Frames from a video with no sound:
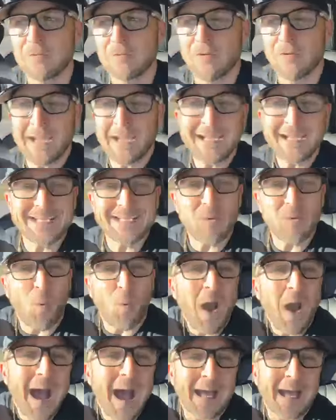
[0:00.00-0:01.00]
Right?
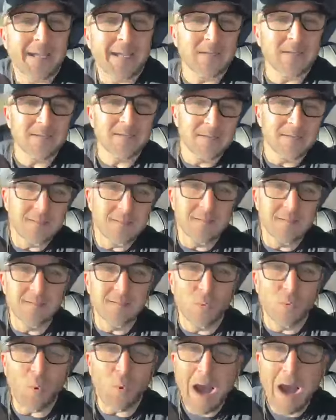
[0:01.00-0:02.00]
Why?
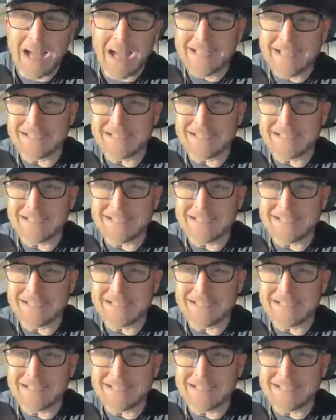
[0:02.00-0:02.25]
Why?